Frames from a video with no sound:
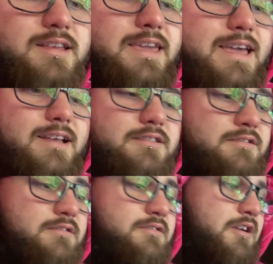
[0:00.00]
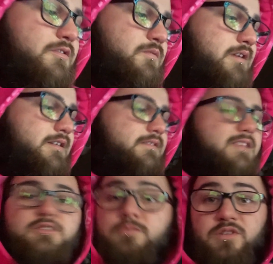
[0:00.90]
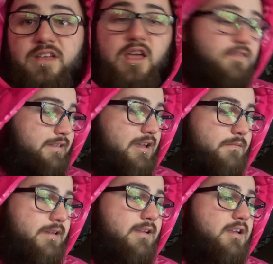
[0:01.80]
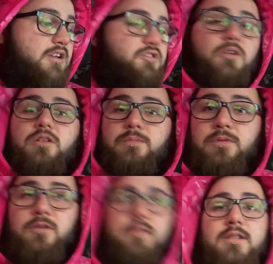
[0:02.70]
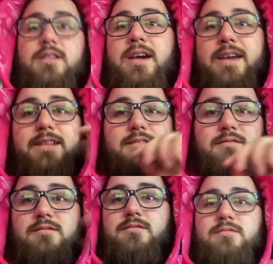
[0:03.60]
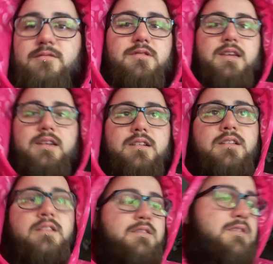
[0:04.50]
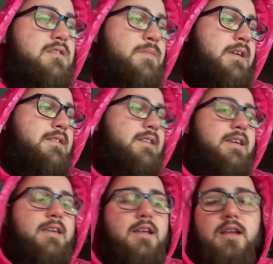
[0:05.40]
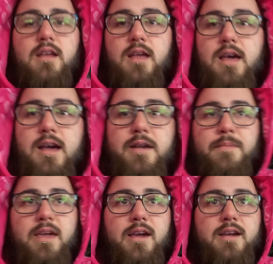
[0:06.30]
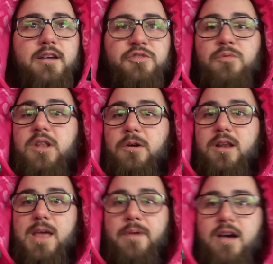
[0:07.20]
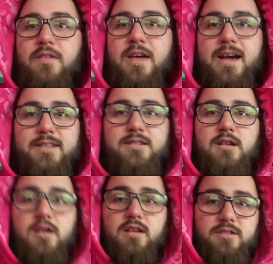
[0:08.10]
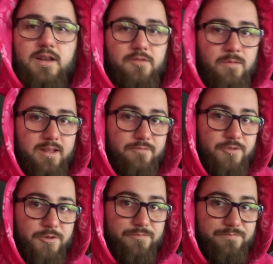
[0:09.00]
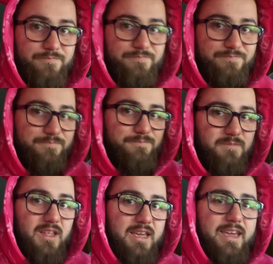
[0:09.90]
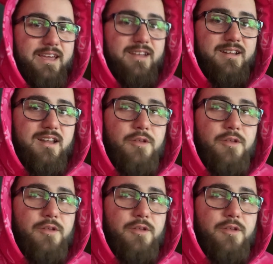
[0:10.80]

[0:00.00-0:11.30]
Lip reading: Yeah, so that's almost fell over down there. So I'm gonna plug that in into the PC and make a small little clip out of that instead of doing it through here.